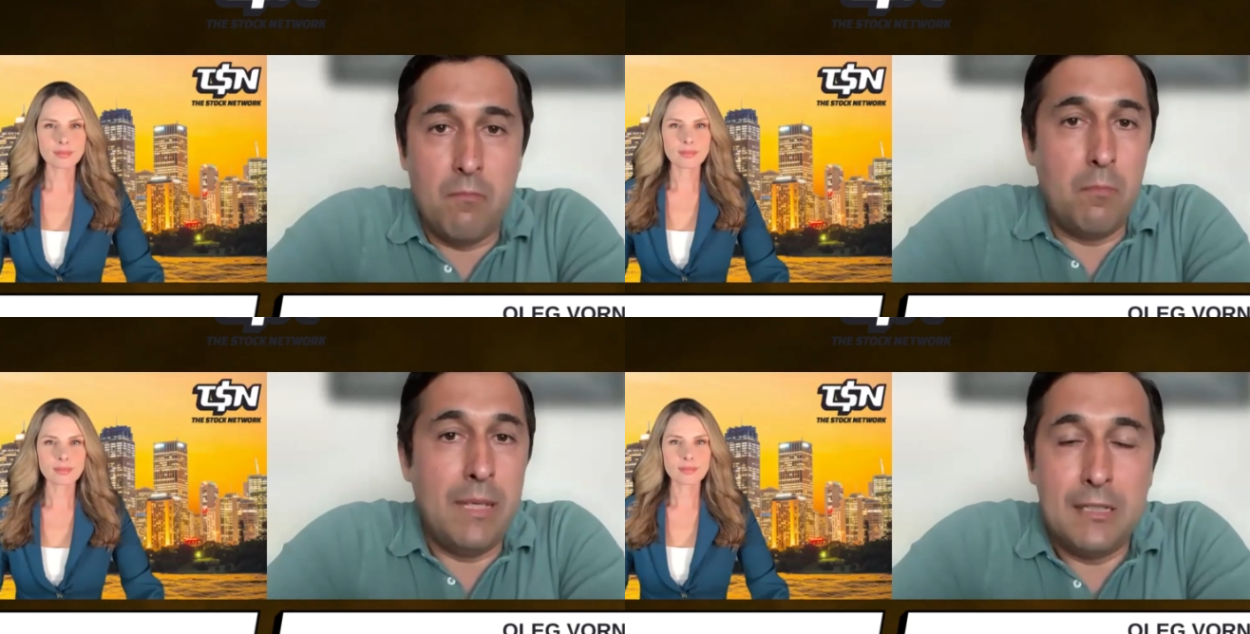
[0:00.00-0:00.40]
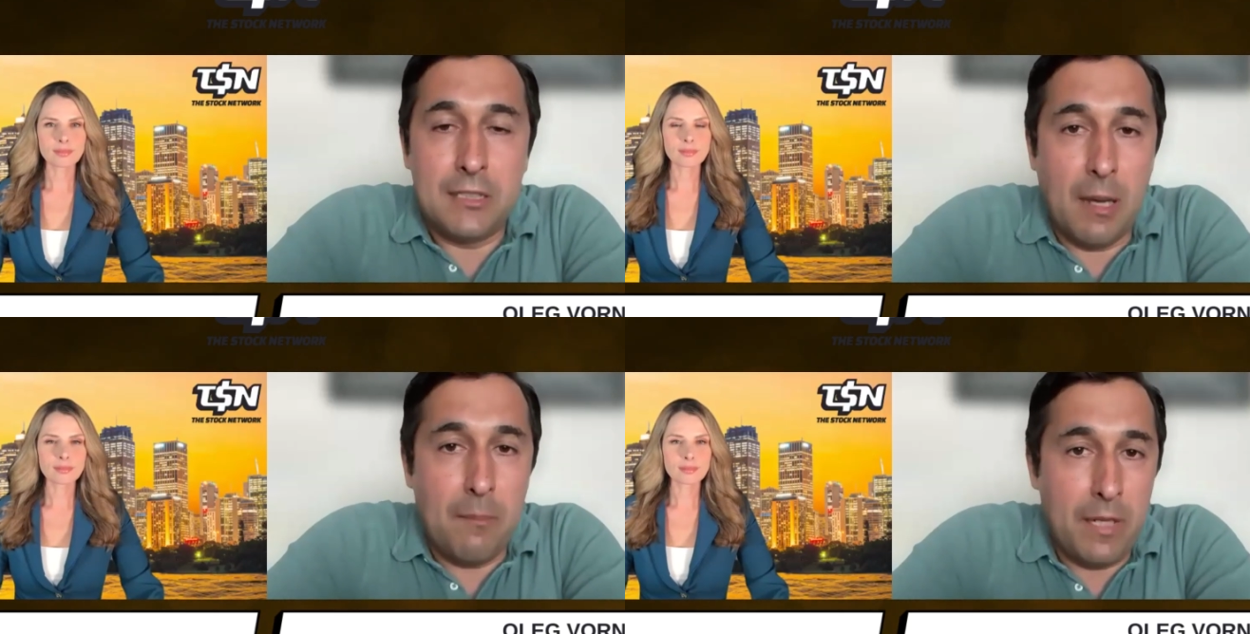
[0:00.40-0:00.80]
Speaker 1: meet
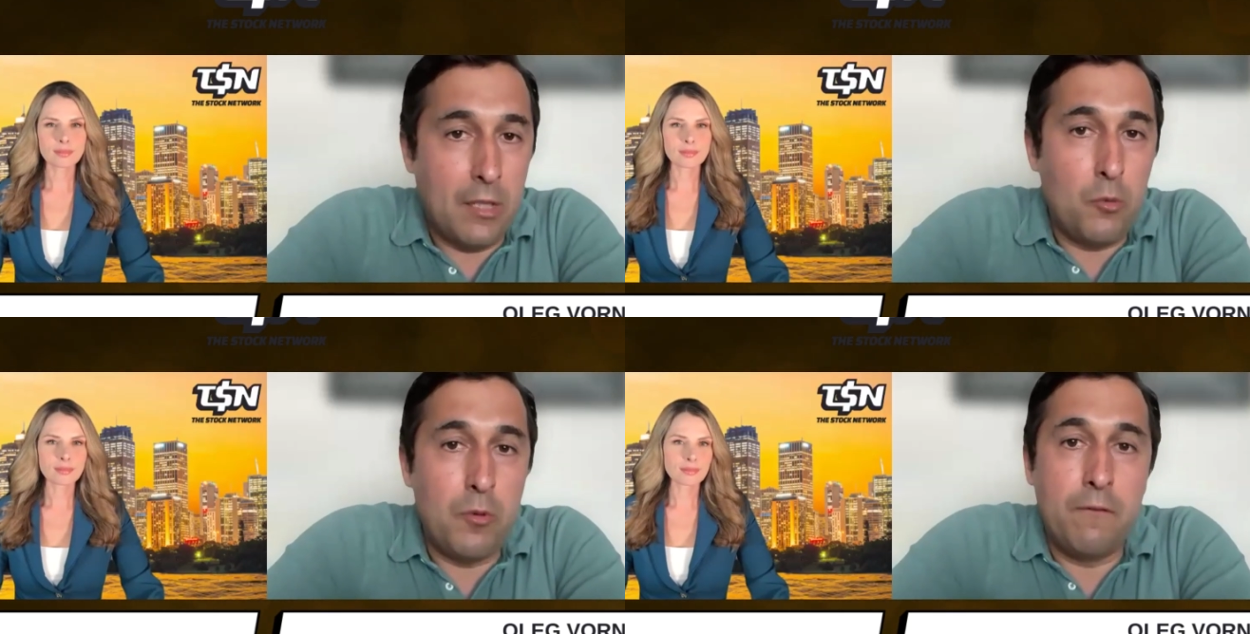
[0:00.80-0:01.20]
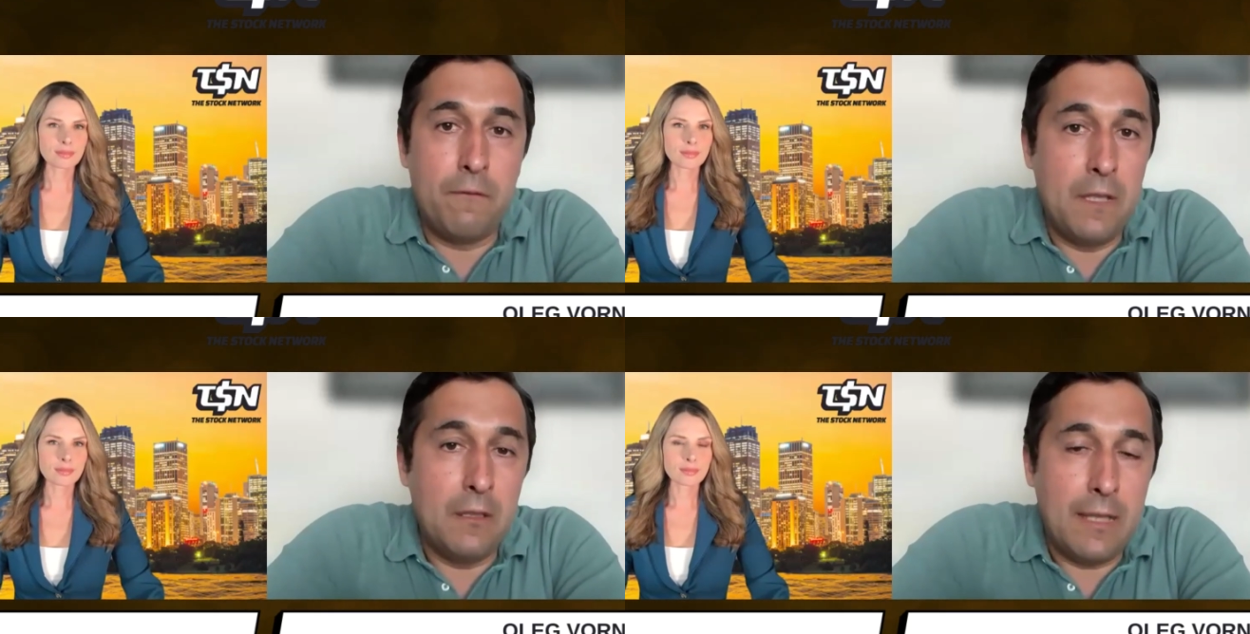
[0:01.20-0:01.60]
somebody who we
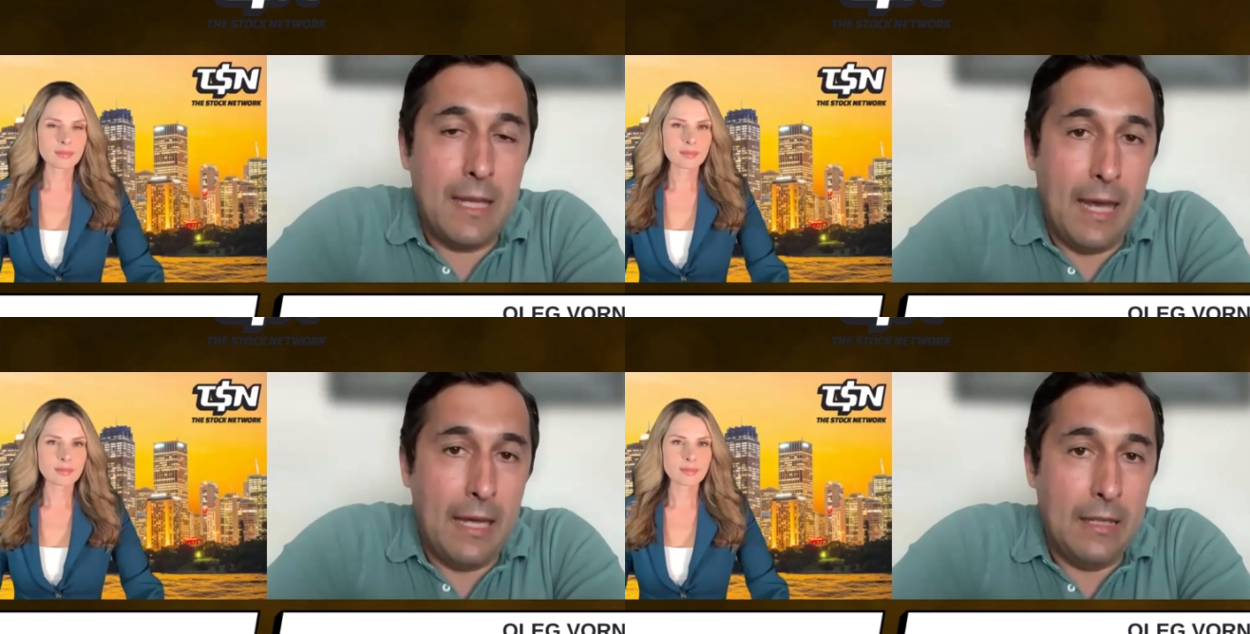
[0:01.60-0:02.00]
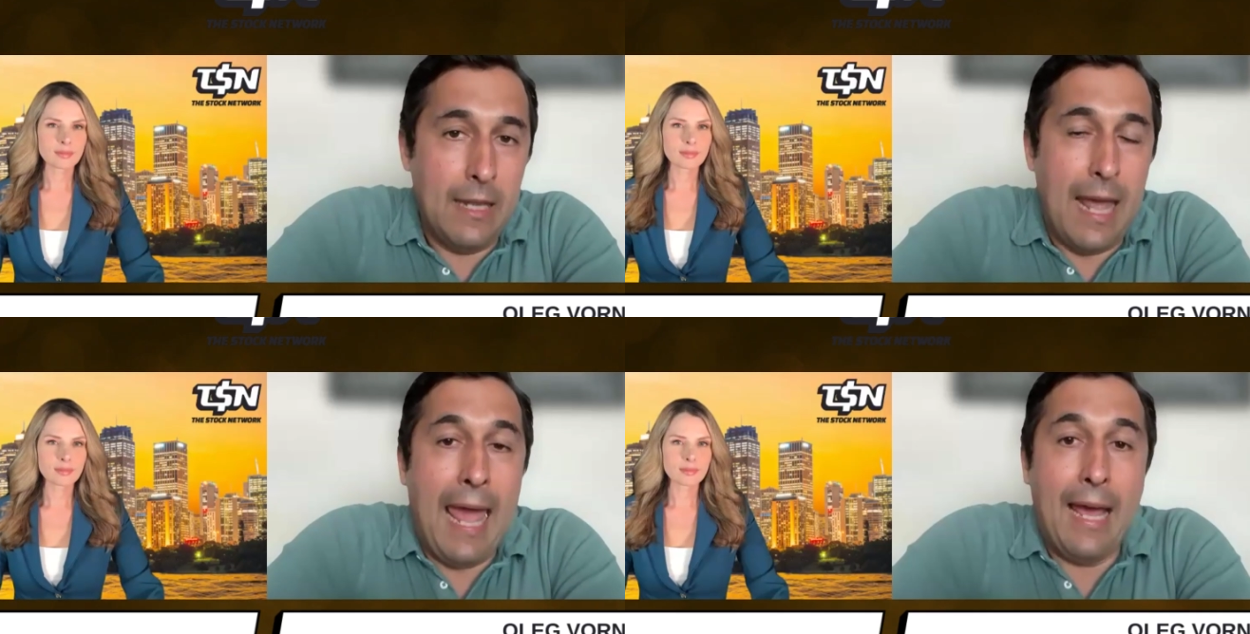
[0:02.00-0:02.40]
feel
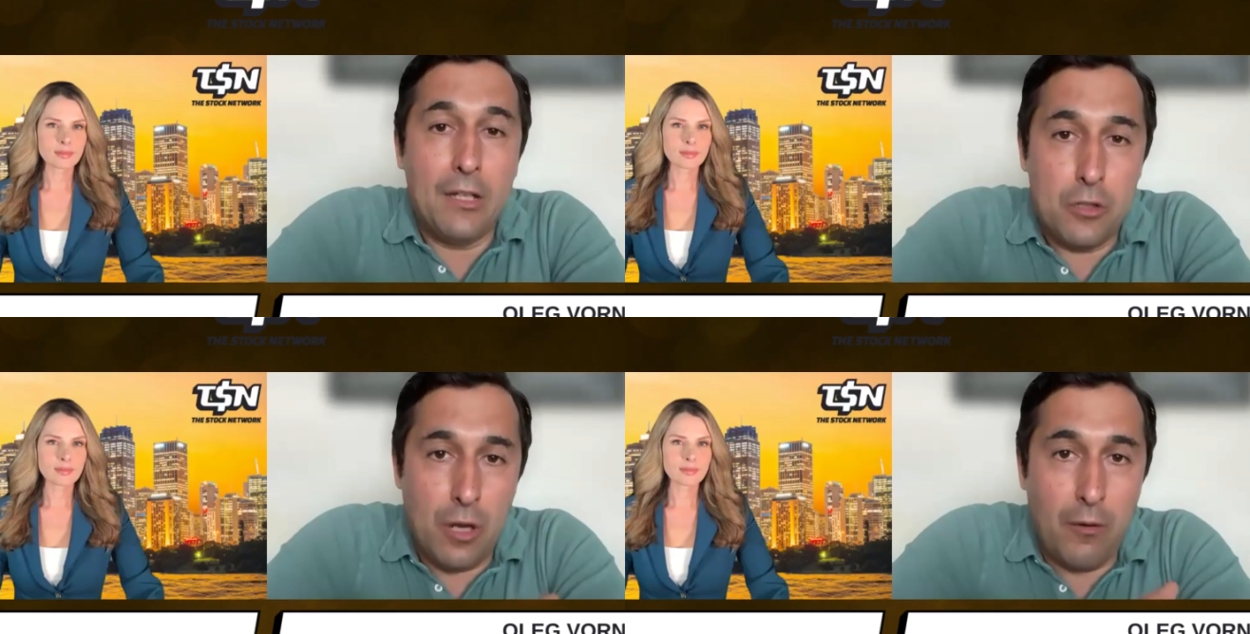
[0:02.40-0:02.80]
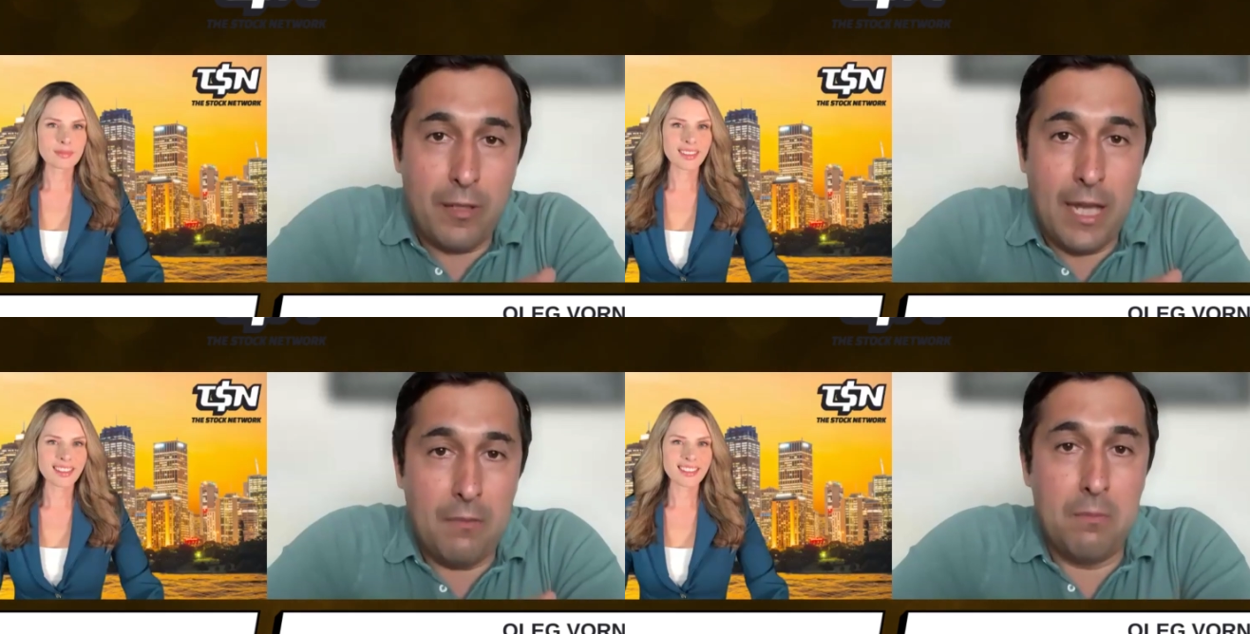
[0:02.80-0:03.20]
can add to our
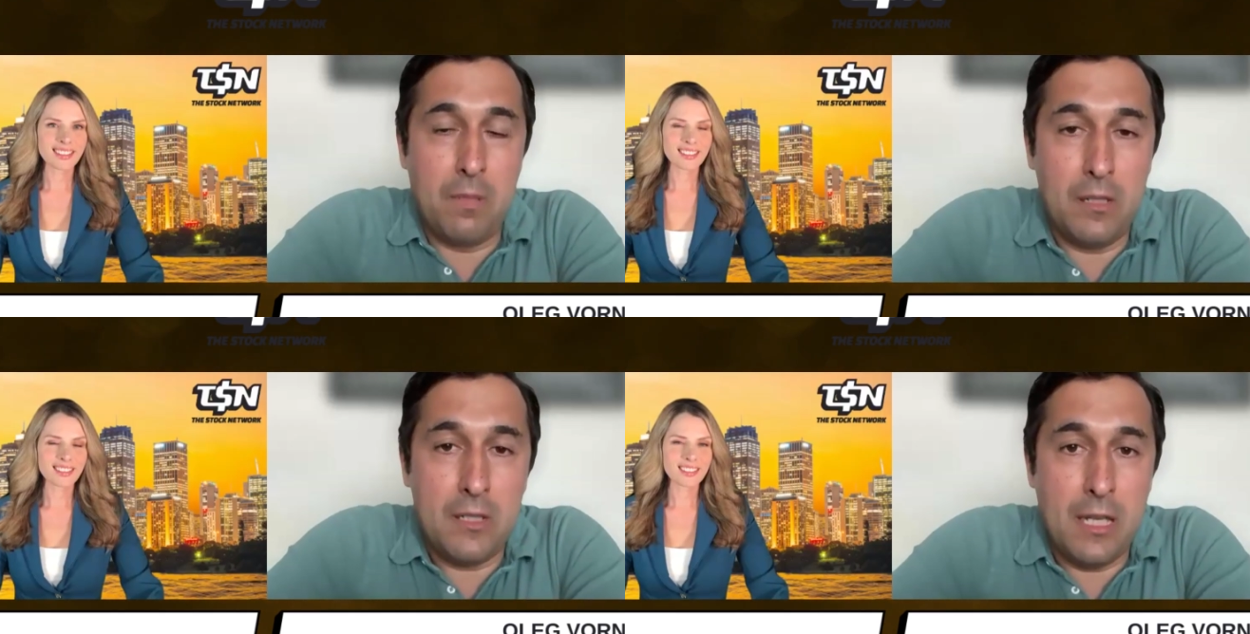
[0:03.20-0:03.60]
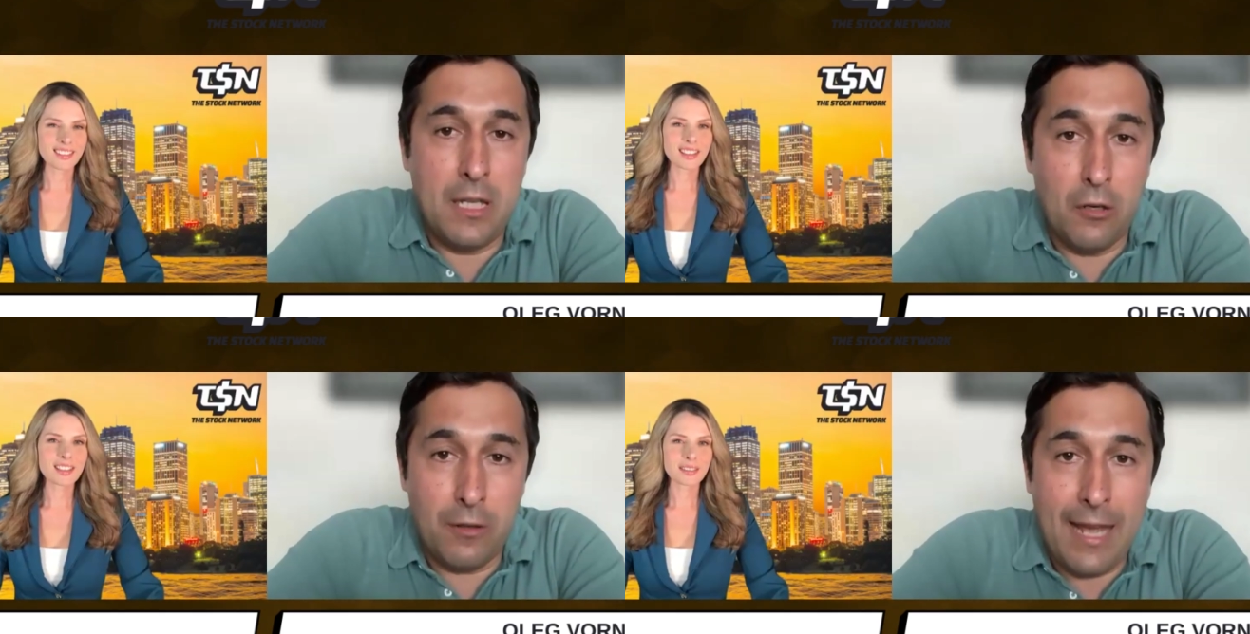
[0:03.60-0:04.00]
capability
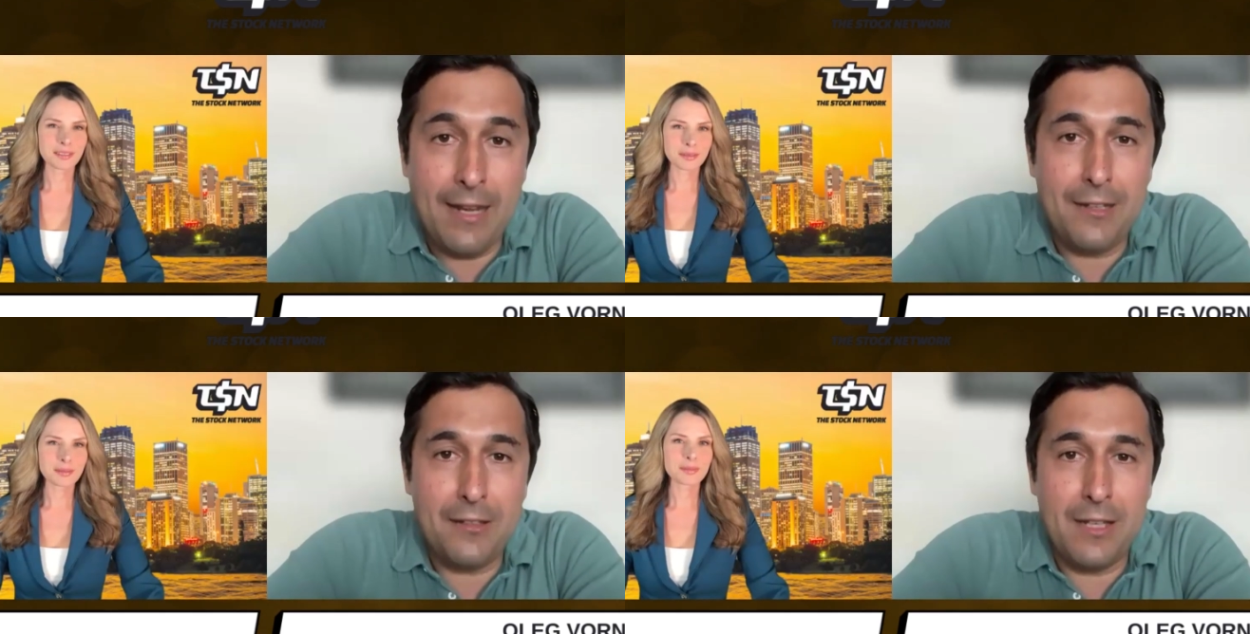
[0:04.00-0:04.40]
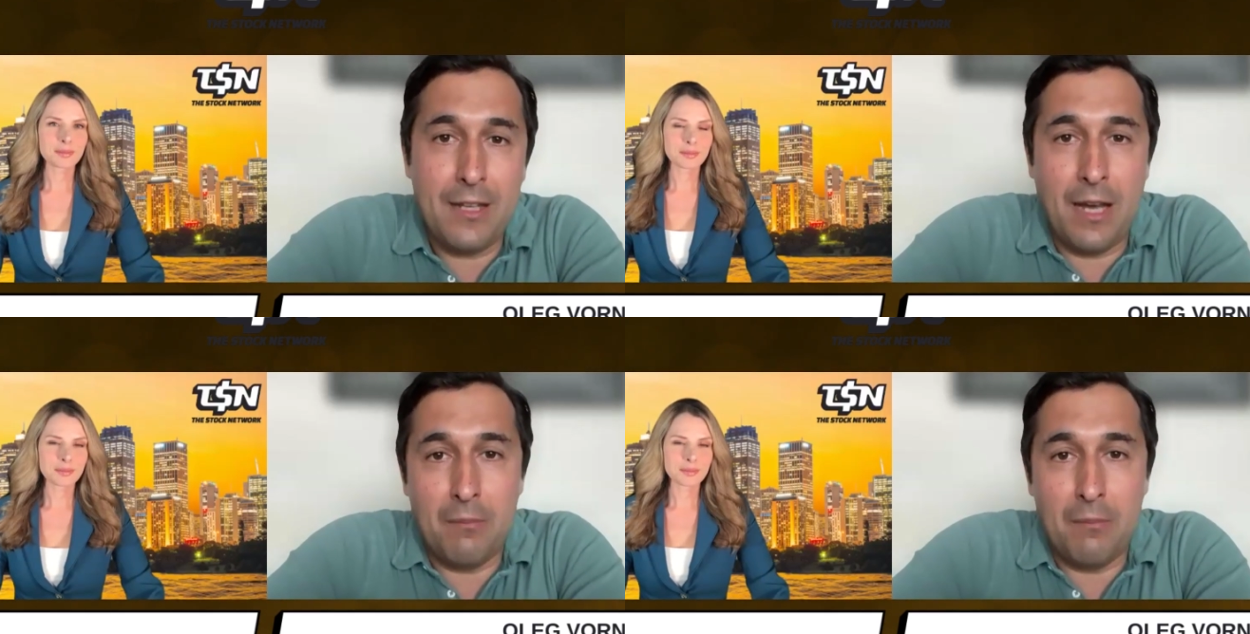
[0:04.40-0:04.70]
inorganically,